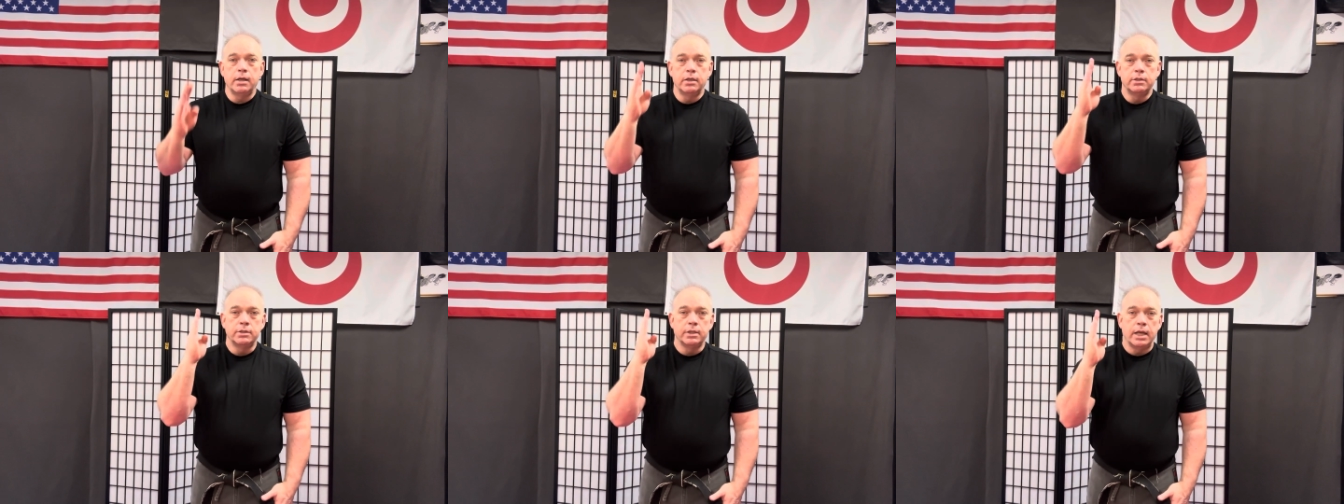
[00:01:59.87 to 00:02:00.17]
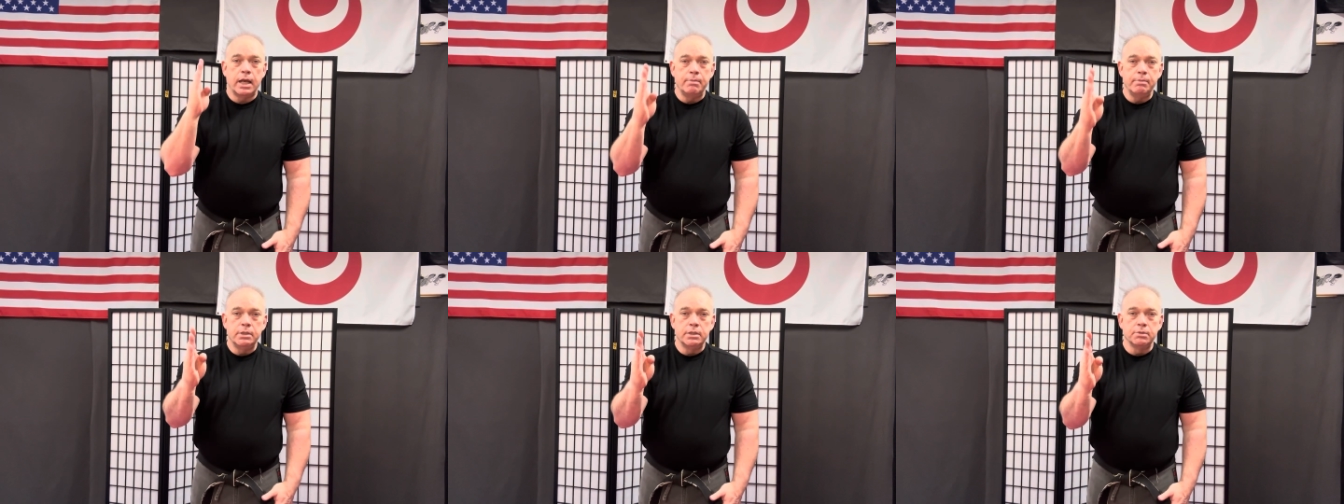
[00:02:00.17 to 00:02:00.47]
So
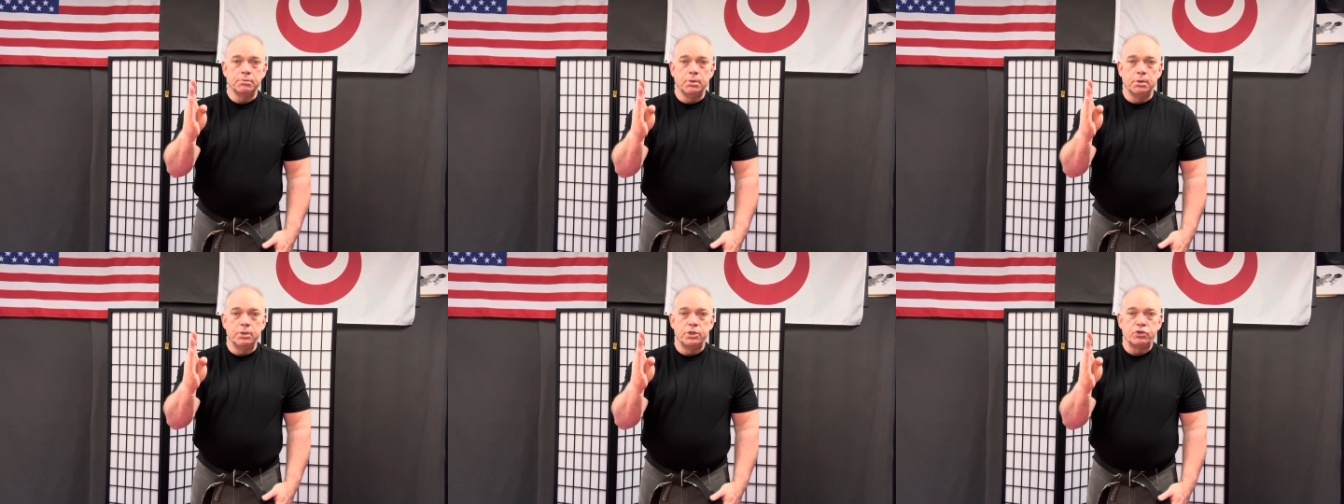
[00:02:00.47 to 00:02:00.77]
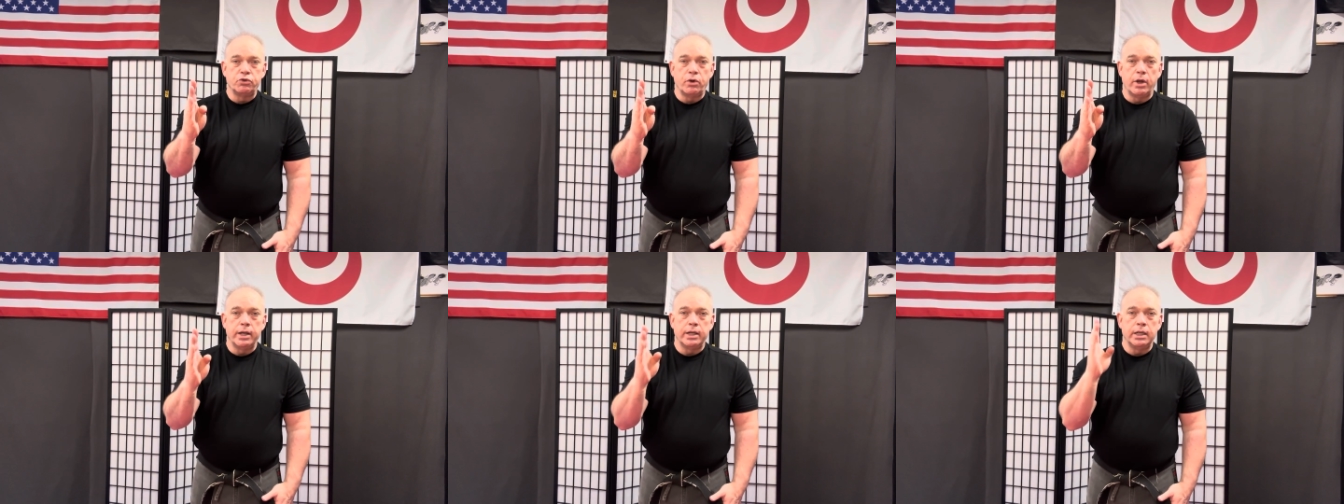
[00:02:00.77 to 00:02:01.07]
that means I'm going to be
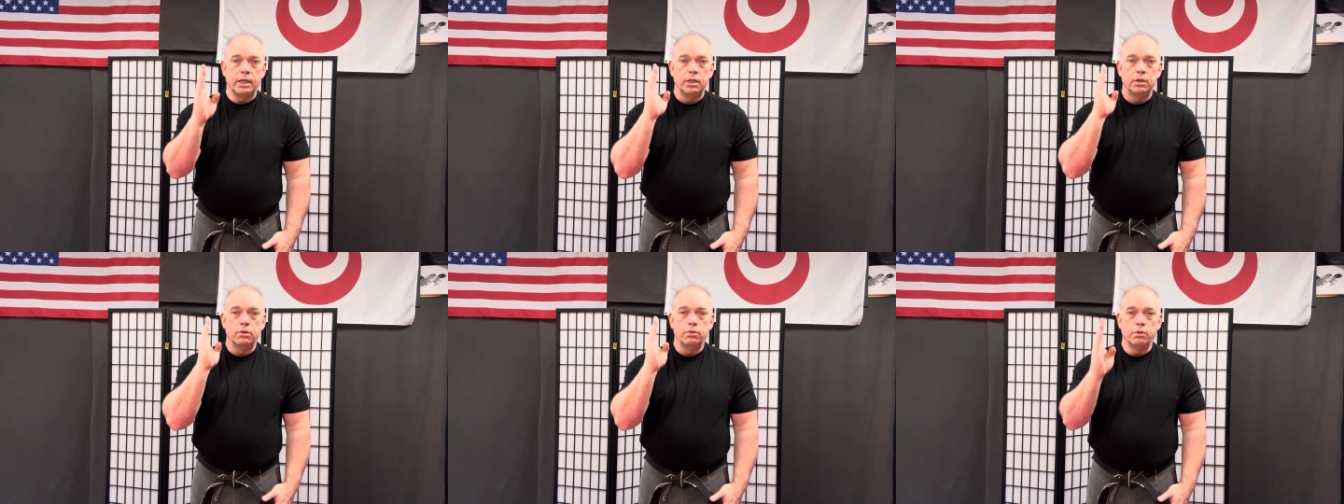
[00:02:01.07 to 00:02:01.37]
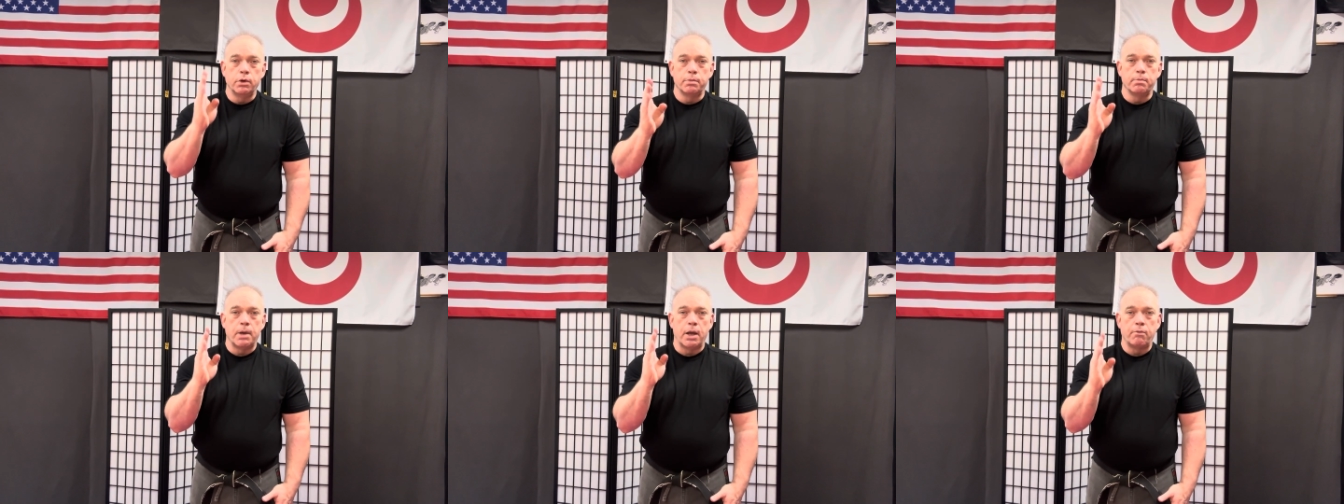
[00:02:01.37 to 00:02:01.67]
striking
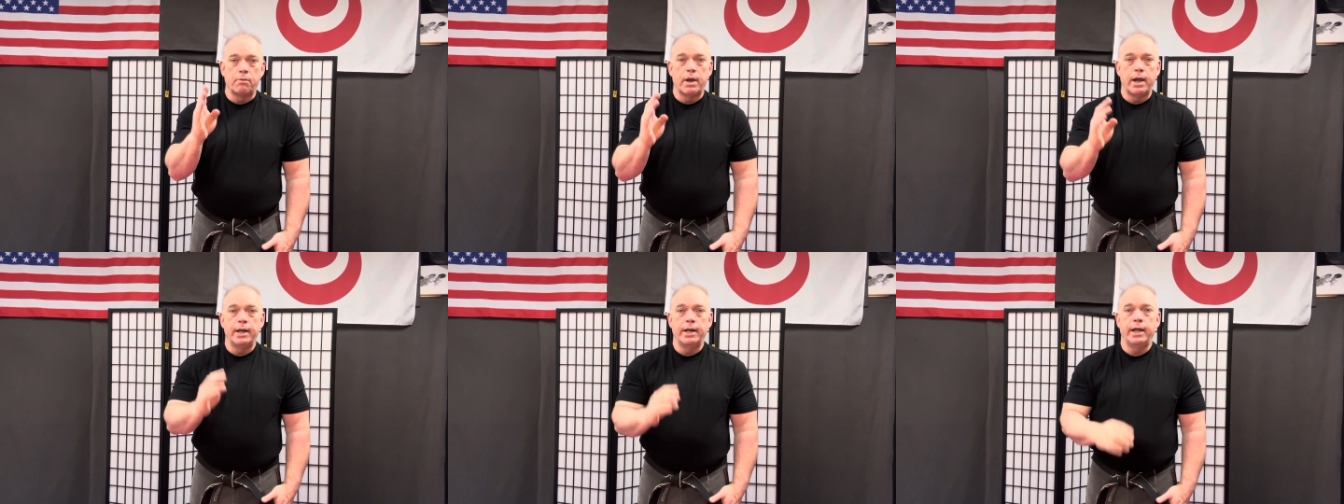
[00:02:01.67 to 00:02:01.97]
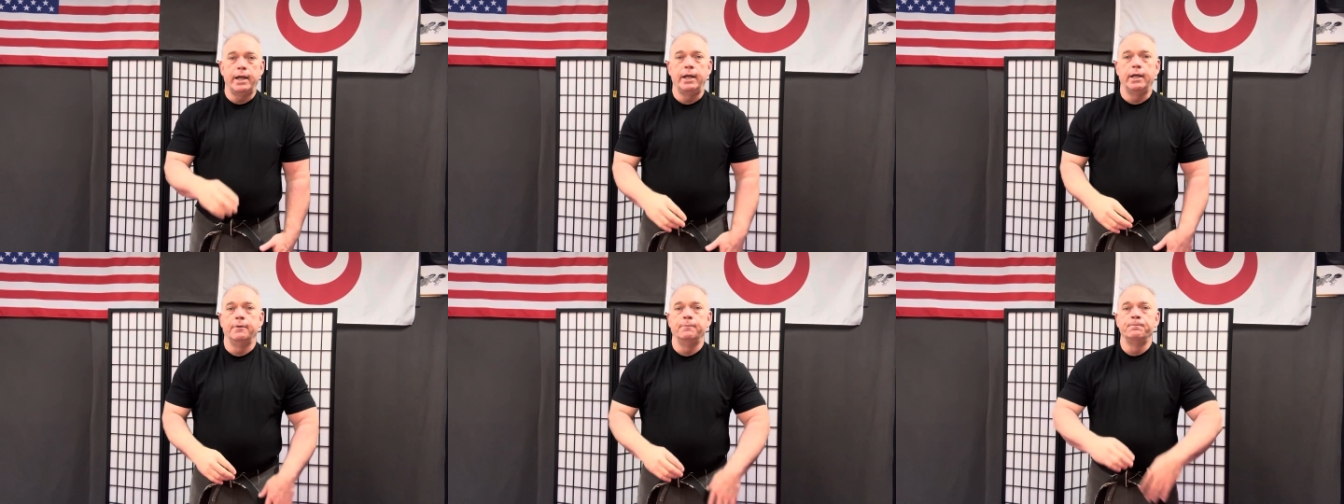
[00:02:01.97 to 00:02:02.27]
with my right
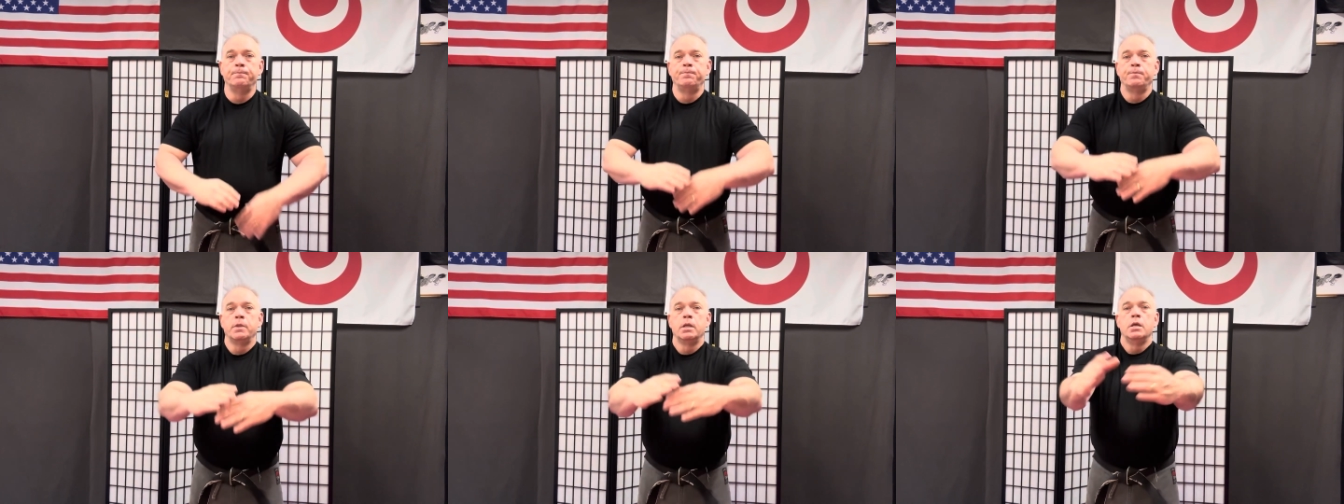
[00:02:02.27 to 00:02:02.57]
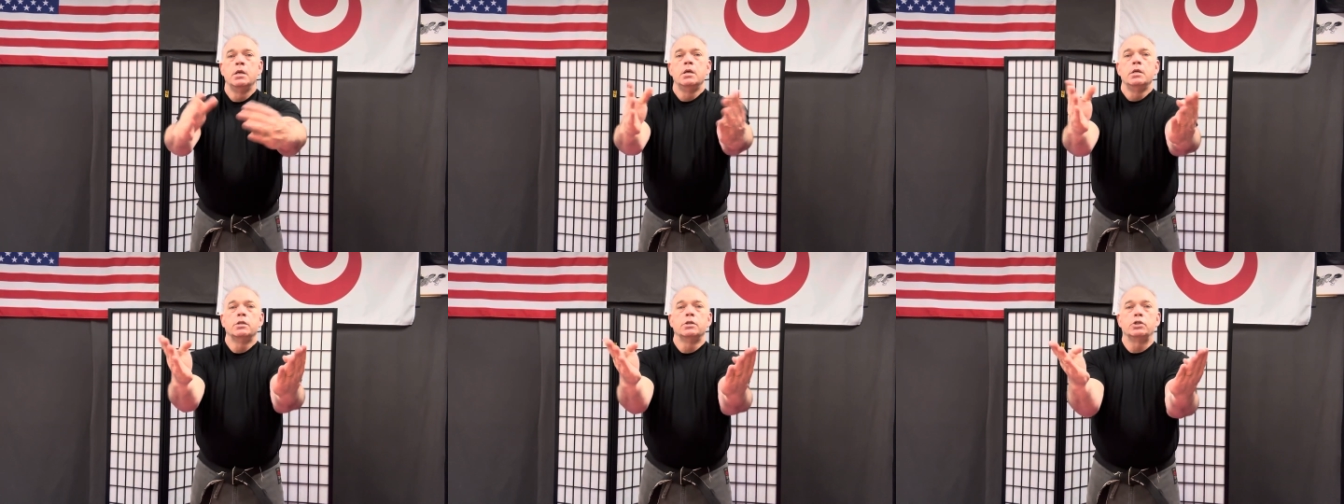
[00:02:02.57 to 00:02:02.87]
hand. The